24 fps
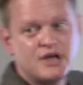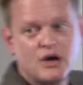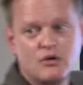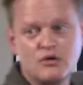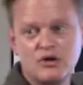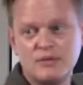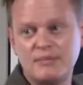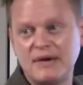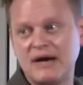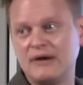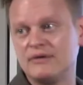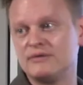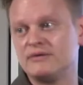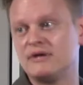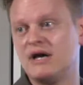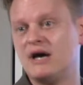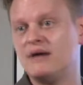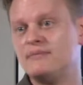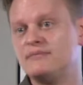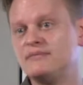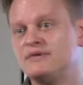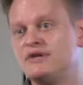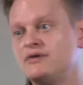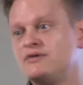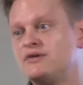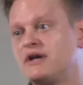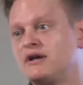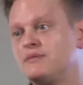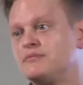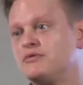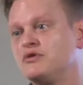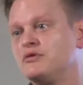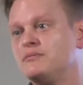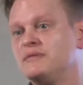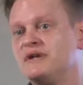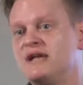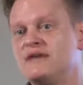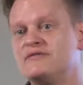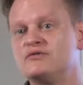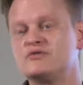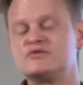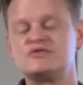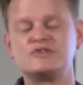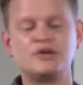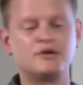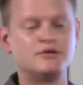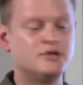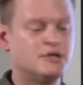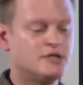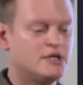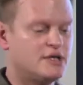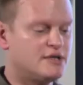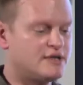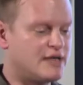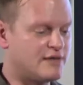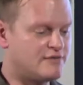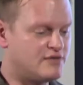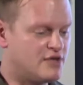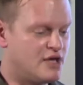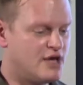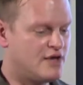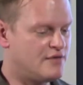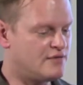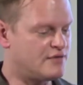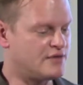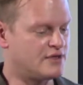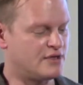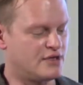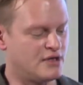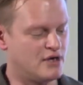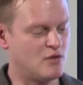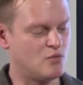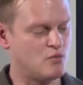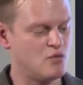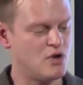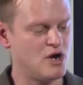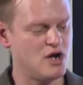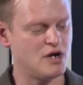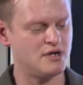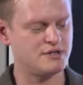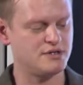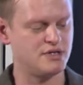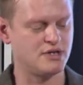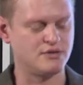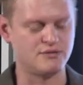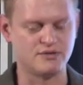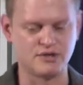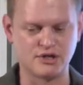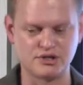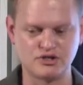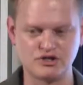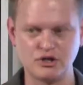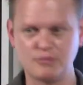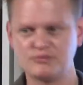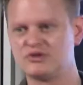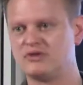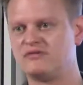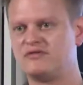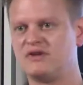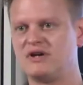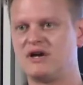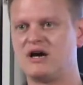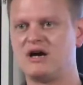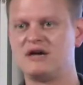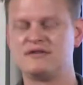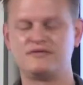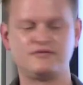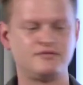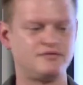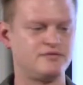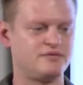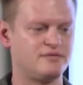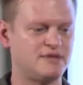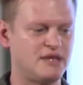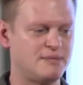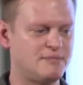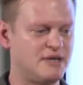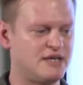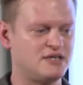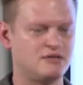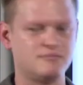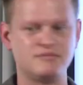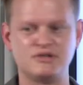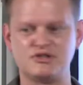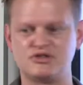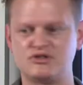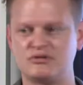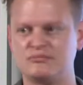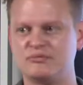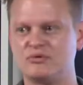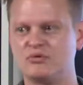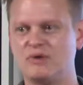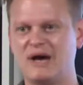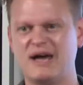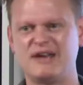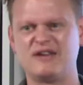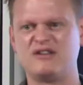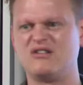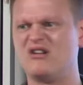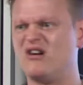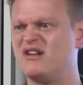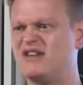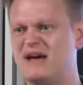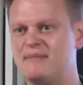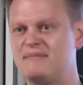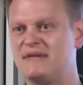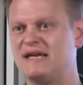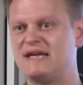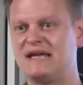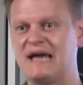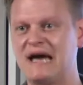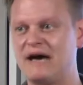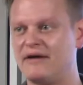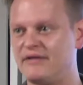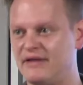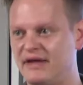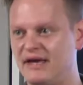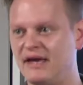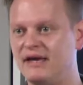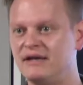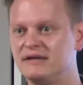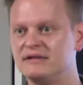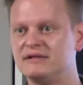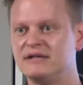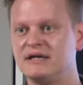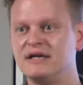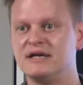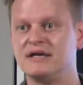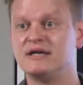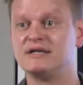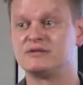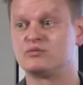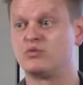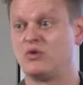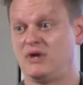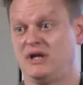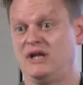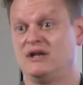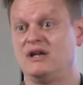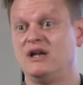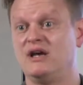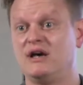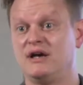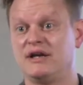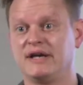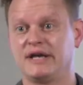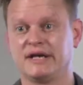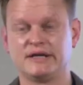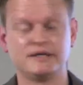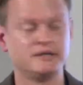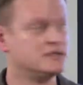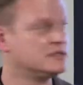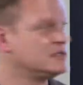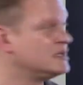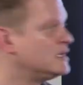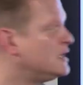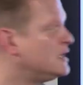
we know all about youth unemployment levels. So they've learned that that a job's not for life, they make you miserable, and there aren't that many out there, is what they're learning.